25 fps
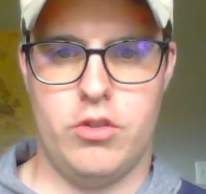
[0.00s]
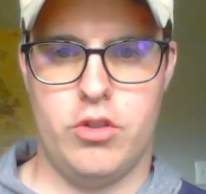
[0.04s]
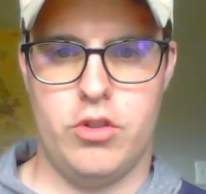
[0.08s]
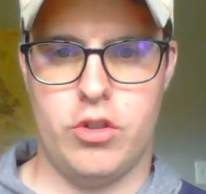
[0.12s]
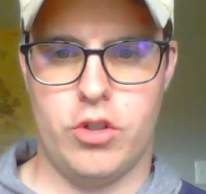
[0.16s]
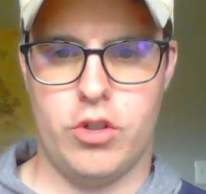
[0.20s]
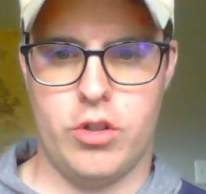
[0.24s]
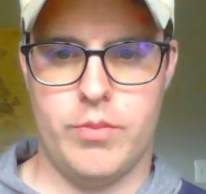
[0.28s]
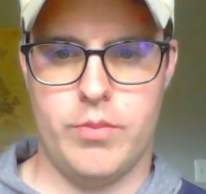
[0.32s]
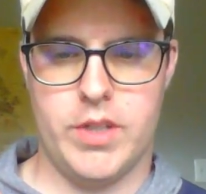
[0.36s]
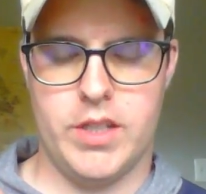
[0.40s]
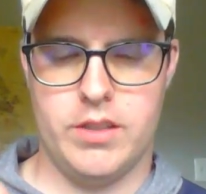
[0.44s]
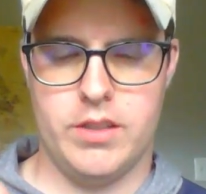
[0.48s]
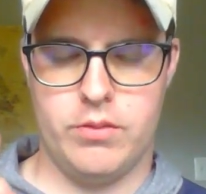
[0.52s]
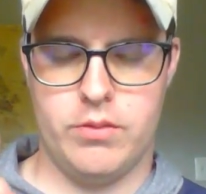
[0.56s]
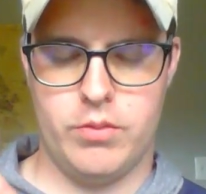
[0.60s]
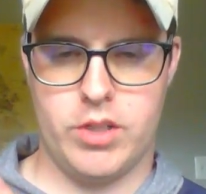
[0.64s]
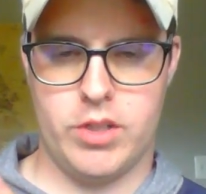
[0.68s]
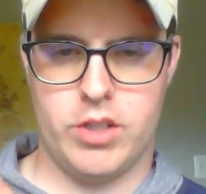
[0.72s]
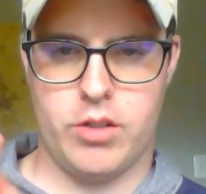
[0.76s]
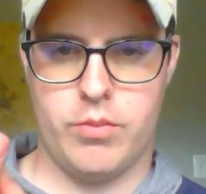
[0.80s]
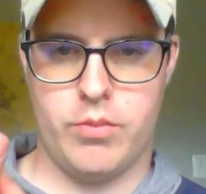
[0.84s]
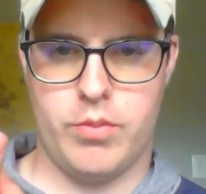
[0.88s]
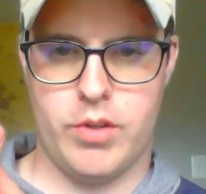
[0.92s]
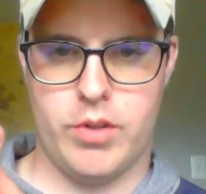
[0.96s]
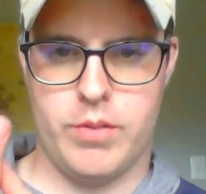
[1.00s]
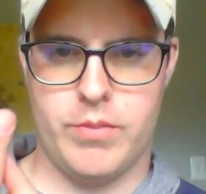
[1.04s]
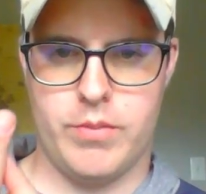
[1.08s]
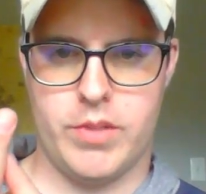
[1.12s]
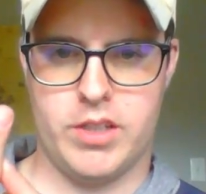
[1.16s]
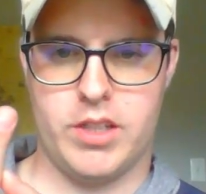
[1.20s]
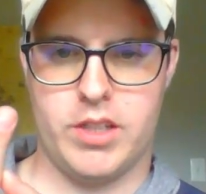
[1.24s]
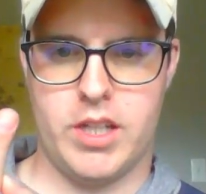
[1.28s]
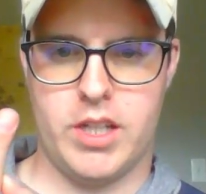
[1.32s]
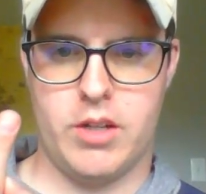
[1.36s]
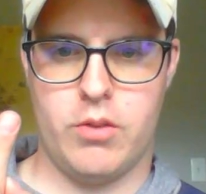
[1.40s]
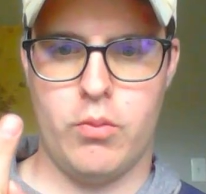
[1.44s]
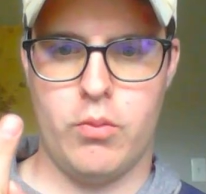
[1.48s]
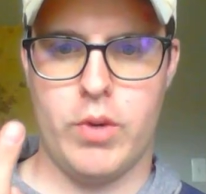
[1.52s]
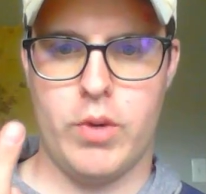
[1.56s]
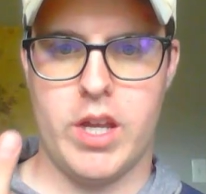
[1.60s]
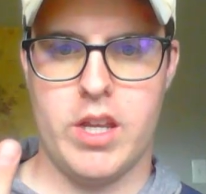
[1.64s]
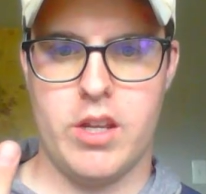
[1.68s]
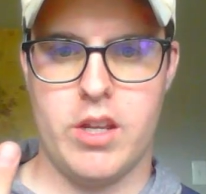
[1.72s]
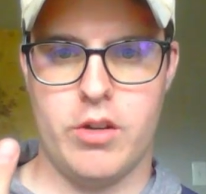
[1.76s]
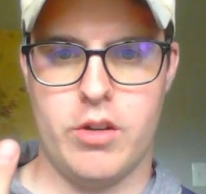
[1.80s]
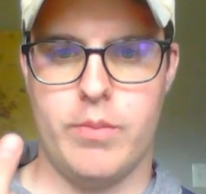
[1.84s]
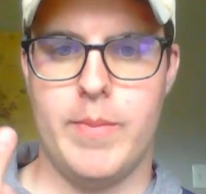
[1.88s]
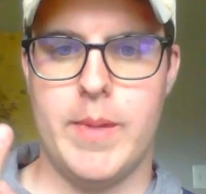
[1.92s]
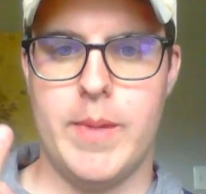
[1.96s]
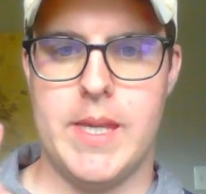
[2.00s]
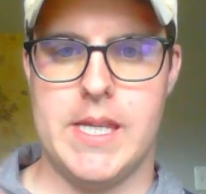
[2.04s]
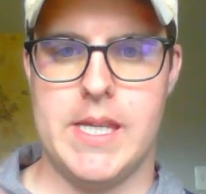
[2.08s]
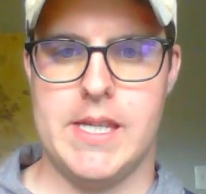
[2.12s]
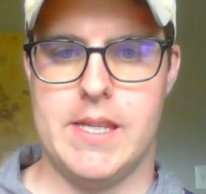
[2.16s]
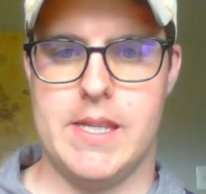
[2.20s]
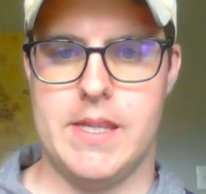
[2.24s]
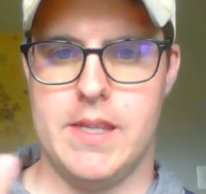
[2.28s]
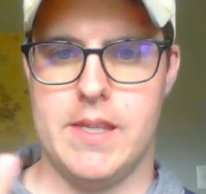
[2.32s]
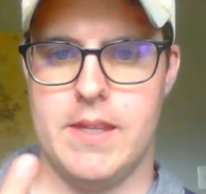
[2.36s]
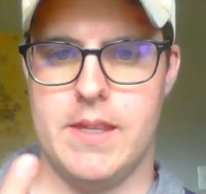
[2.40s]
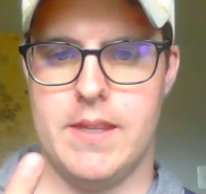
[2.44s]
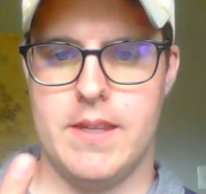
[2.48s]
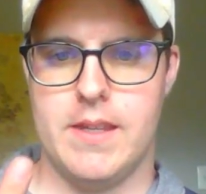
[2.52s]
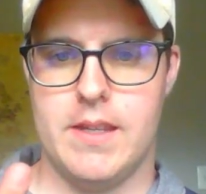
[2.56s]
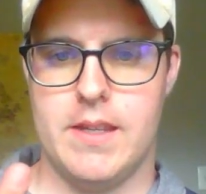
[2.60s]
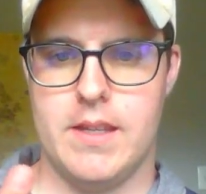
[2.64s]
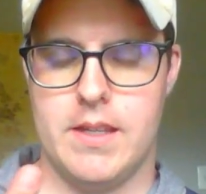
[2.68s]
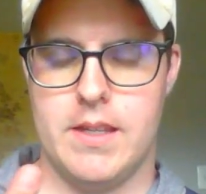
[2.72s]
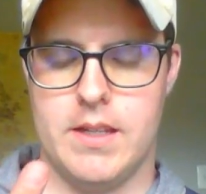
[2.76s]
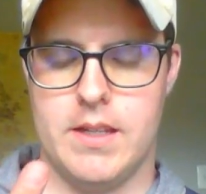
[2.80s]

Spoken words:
Germans, which are pretty much like white Europeans.